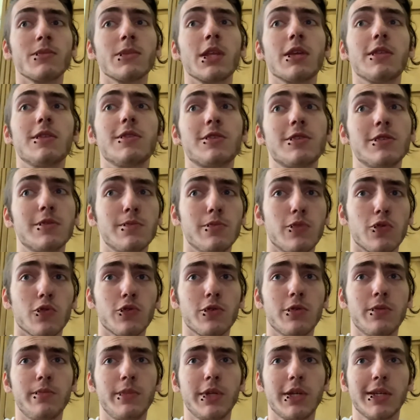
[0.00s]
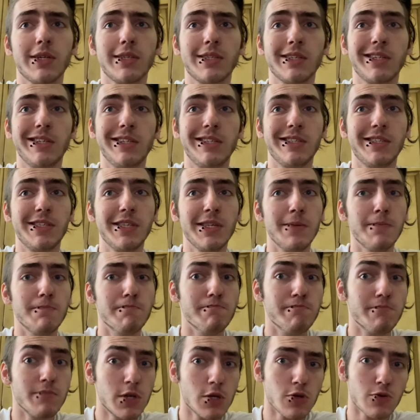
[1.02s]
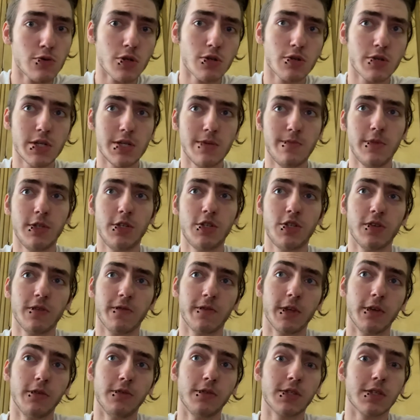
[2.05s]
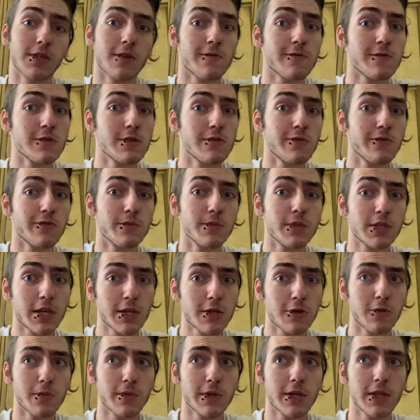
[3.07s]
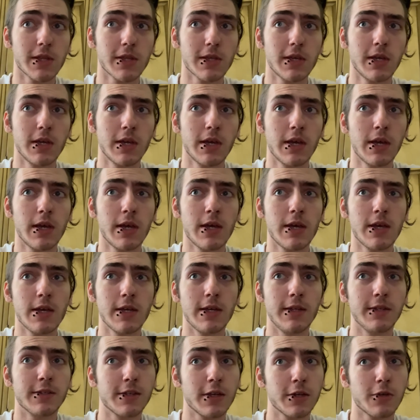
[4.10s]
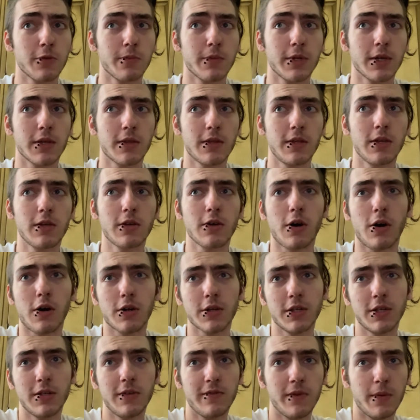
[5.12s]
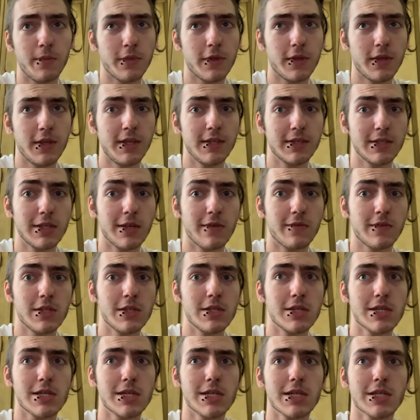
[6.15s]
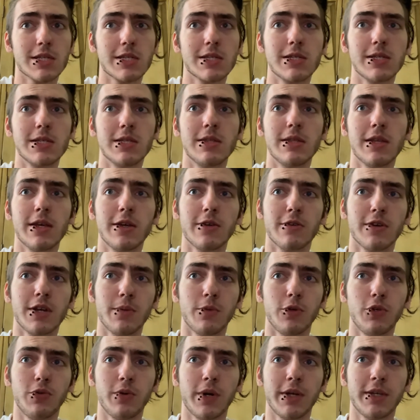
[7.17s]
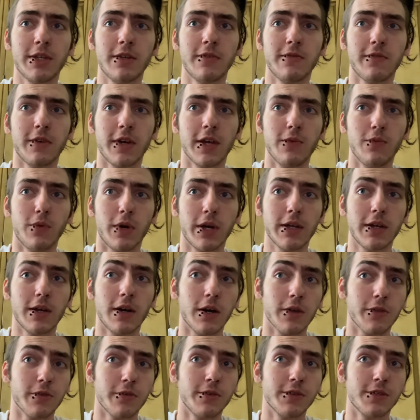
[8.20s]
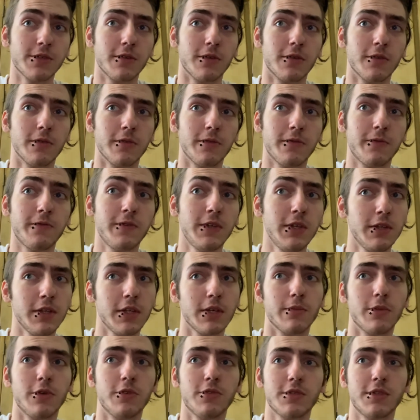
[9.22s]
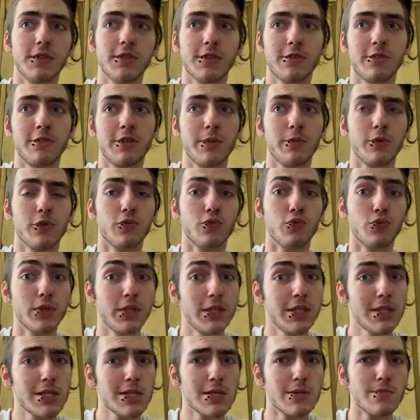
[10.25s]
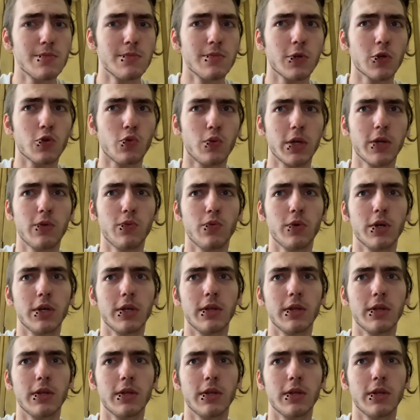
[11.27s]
This is important because it is the mirror image of those suffering from psychopathy. In psychopathy, cognitive empathy is left intact, and they are able to identify why others are feeling emotions and are able to read them quite well.